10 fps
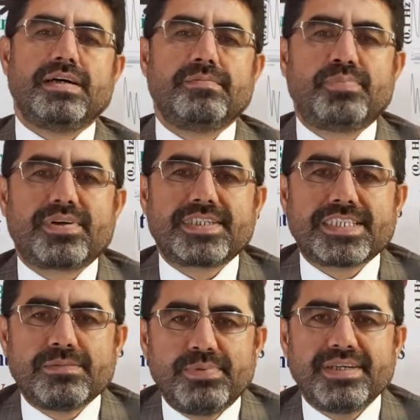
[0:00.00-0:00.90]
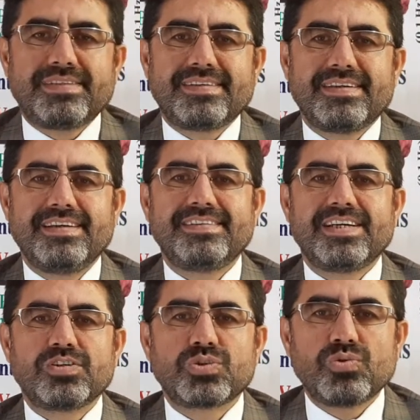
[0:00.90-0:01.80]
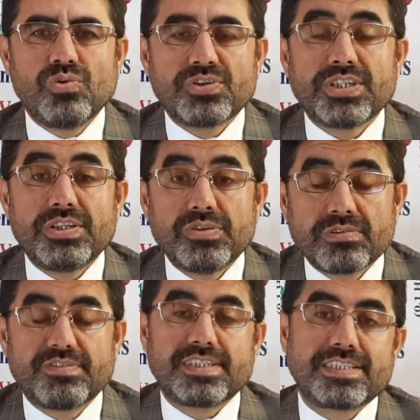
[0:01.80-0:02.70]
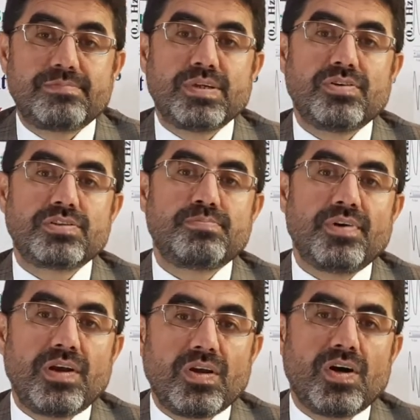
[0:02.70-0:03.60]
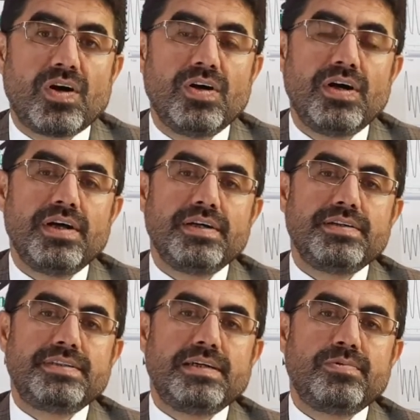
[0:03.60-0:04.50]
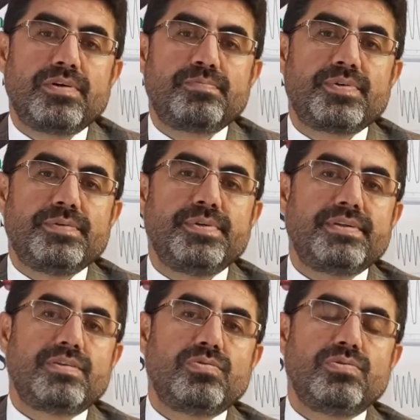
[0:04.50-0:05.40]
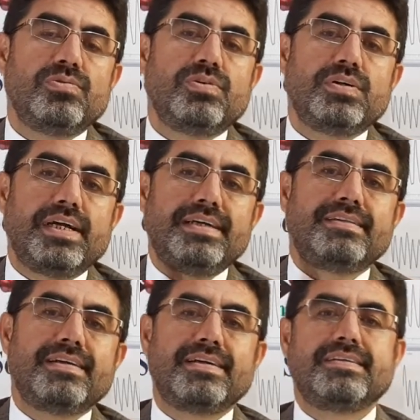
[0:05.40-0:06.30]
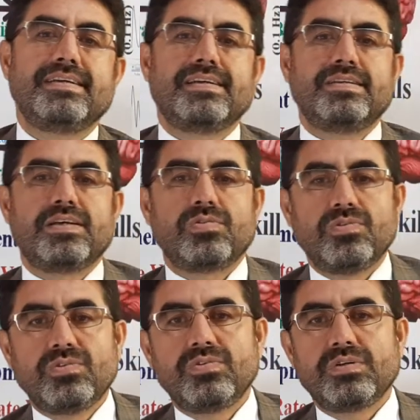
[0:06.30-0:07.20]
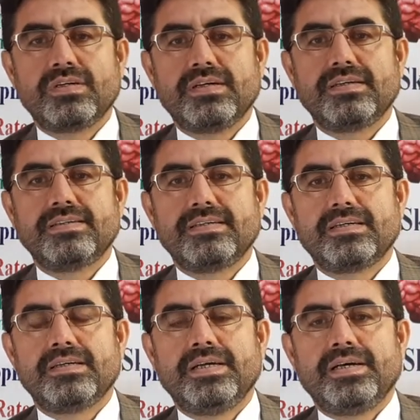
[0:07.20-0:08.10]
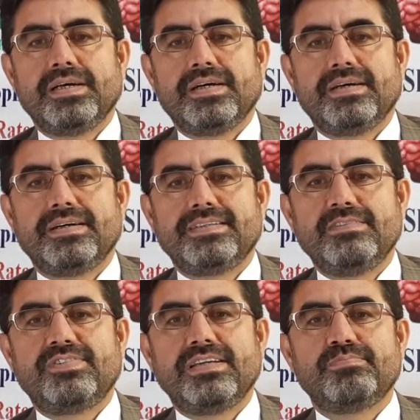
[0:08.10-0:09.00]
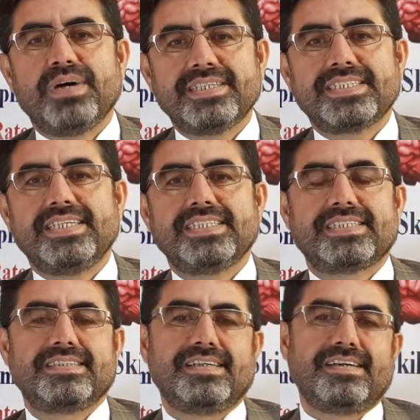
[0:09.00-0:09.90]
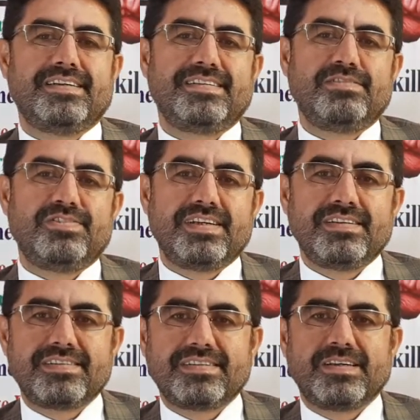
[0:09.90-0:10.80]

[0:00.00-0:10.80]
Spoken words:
participate in their schools and universities, because by law they were prohibited to enter in their own different buses, different